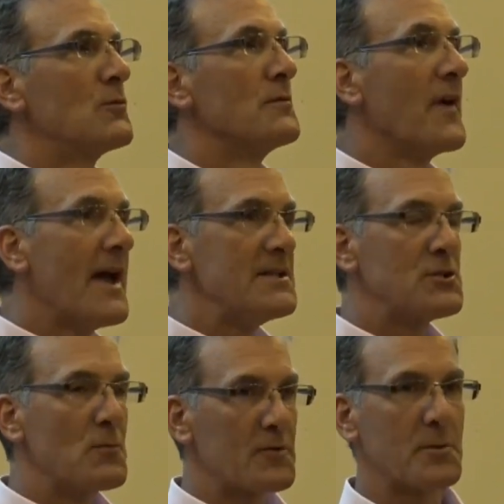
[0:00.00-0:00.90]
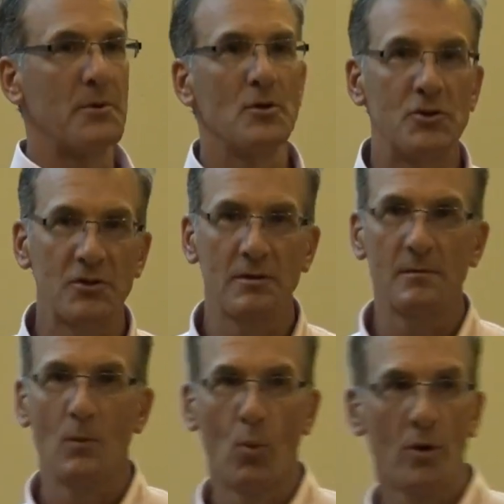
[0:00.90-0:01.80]
Revenge and retribution
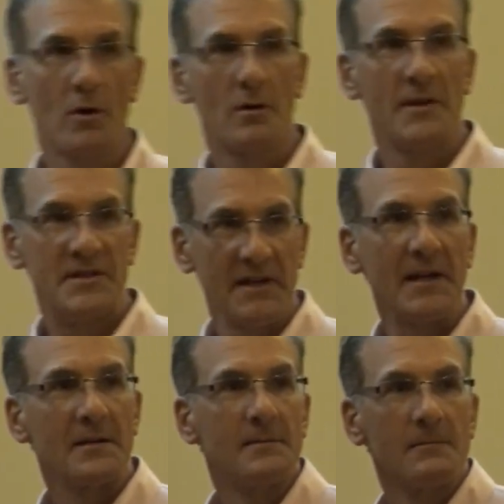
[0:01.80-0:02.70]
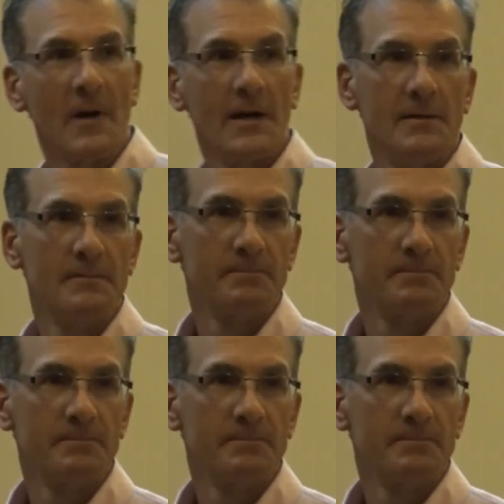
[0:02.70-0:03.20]
were the ticket, right?